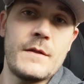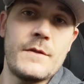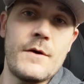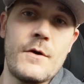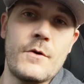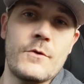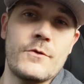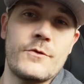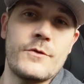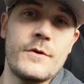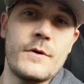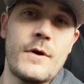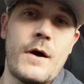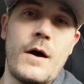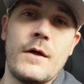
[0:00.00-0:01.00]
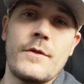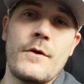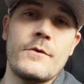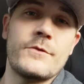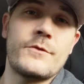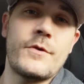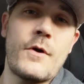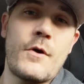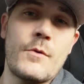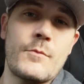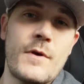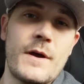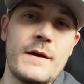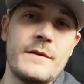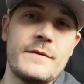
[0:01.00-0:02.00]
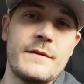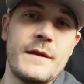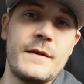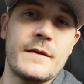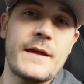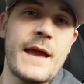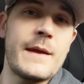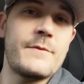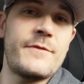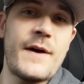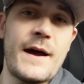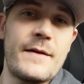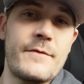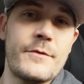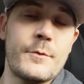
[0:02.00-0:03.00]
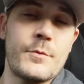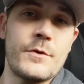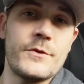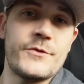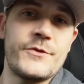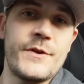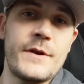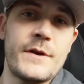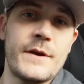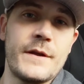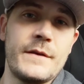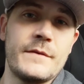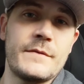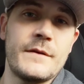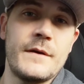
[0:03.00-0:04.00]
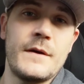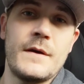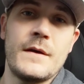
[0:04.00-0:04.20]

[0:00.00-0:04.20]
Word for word: those all those home runs in Game Five of the World Series,